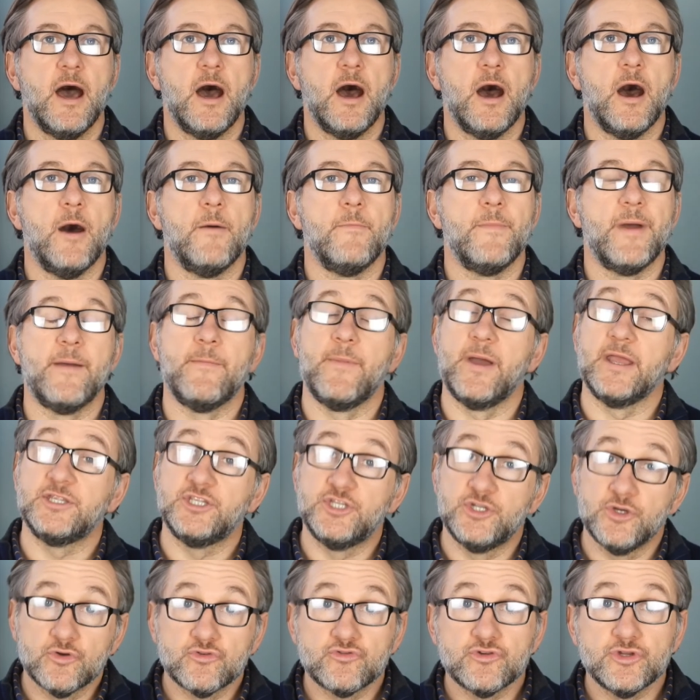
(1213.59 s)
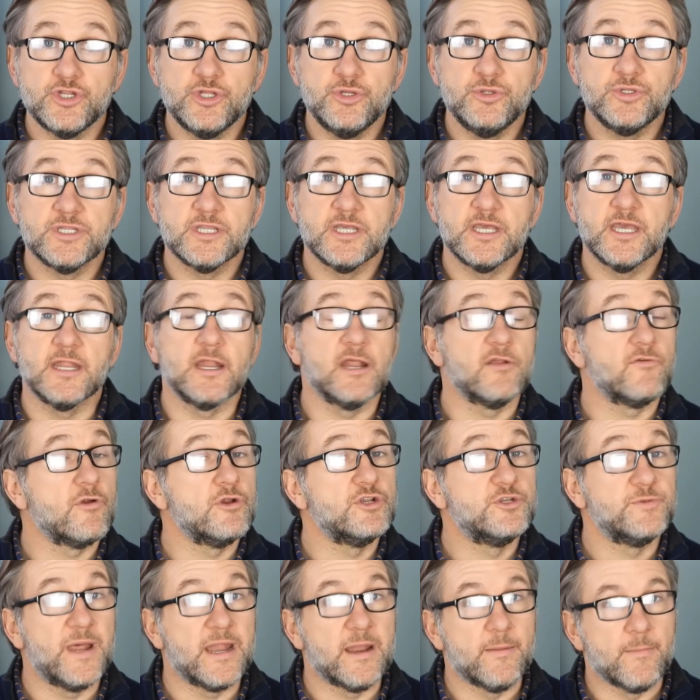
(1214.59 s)
And my children use it, and I
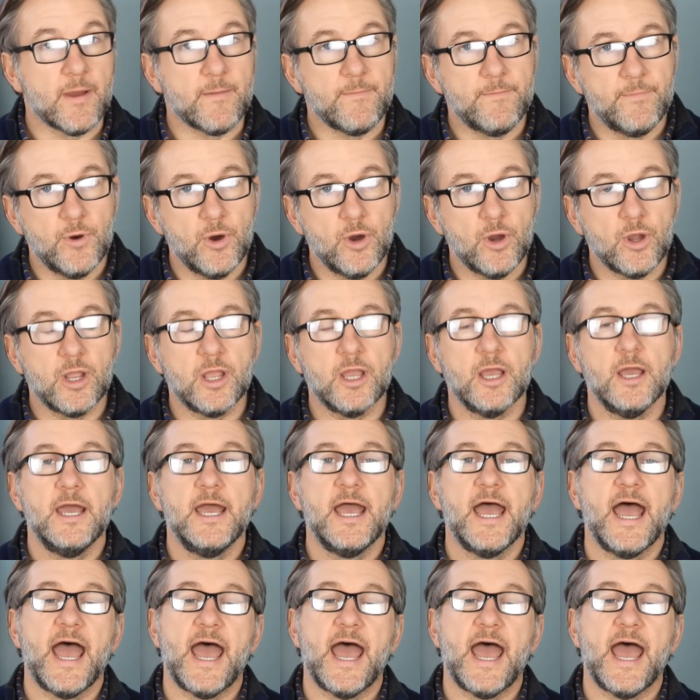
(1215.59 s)
wrote about it in my book,